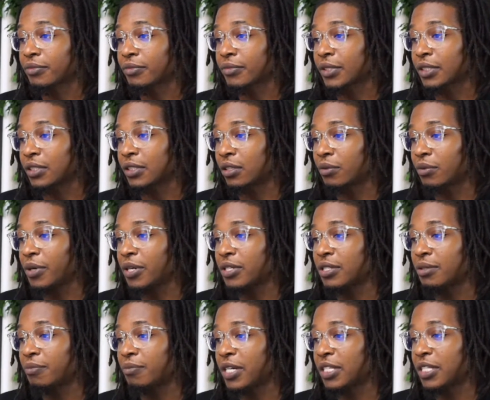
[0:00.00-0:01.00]
You uh, know, where's
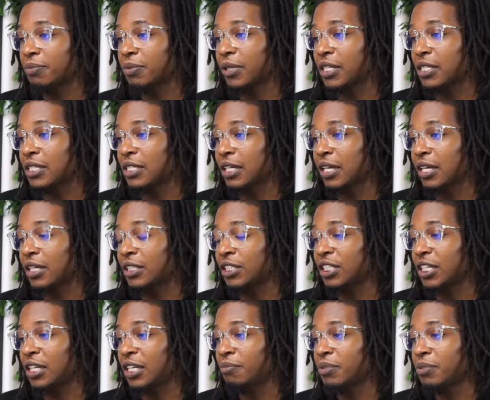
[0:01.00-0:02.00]
the best place to get
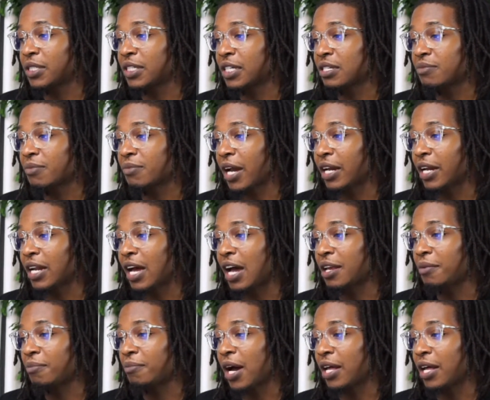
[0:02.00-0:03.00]
cheap six by
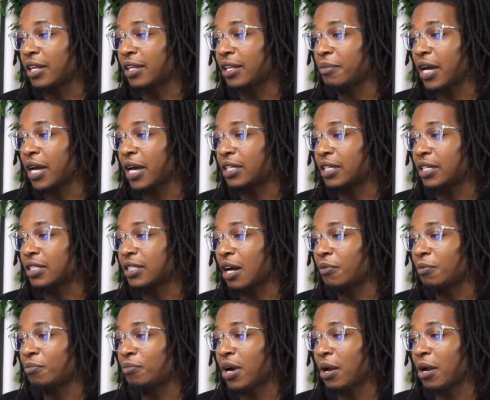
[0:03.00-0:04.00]
nine poly bags? I
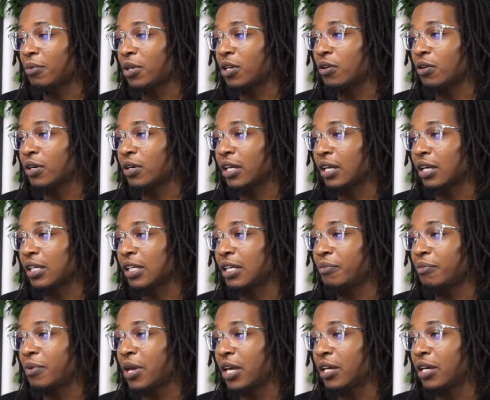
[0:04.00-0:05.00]
would probably go to
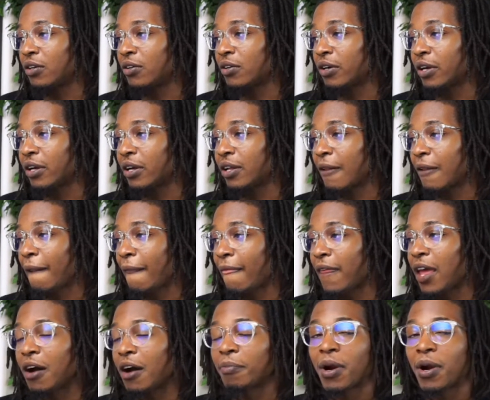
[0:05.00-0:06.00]
eBay or
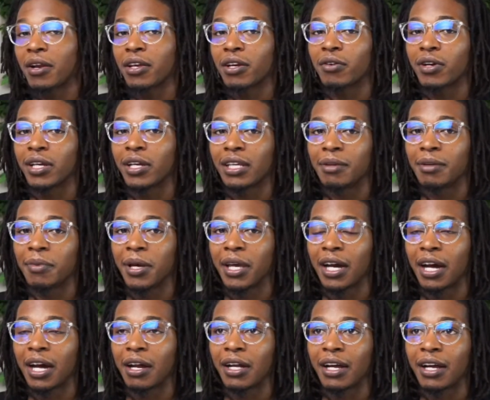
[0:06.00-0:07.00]
yeah, I'll probably go to eBay.
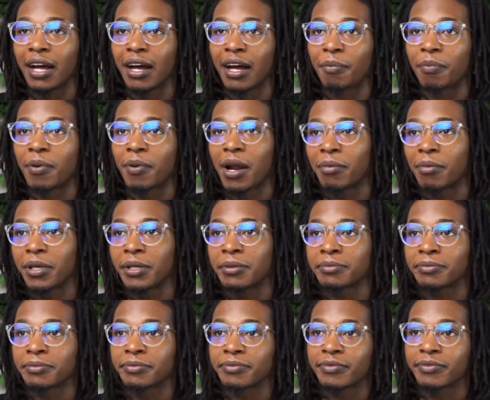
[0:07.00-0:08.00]
I I probably
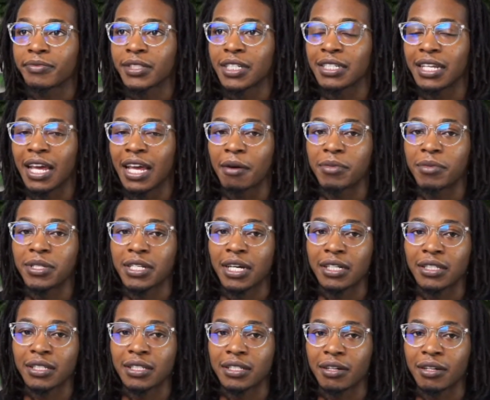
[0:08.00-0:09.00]
because
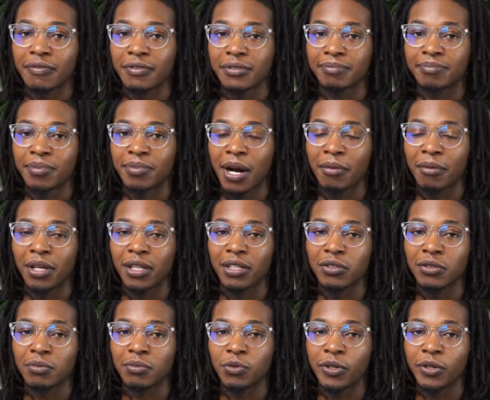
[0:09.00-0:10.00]
Amazon stuff is probably a
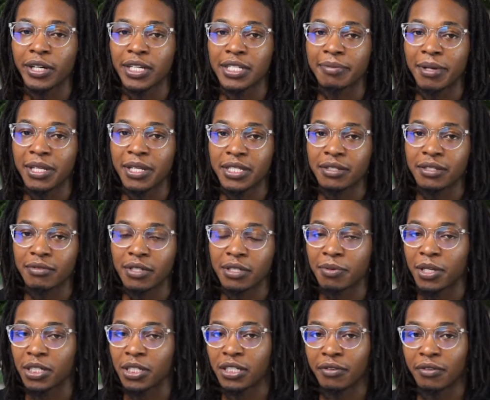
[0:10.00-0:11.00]
little more expensive,
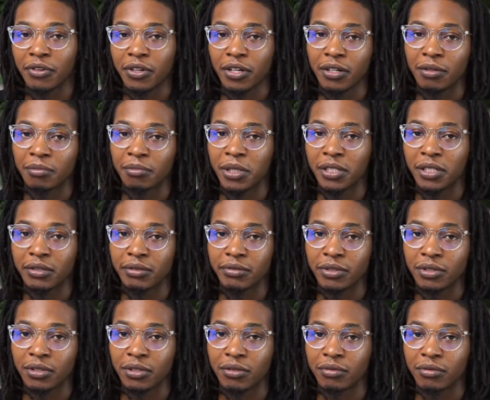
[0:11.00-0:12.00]
especially if you're gonna be, you
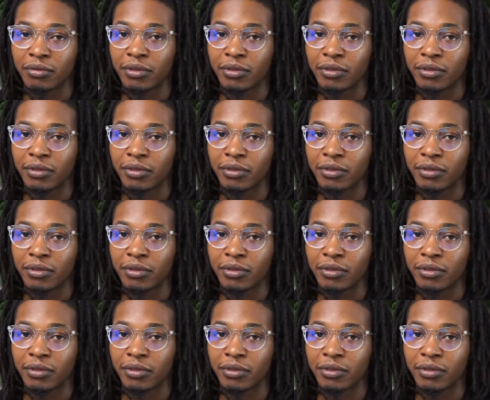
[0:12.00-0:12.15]
know,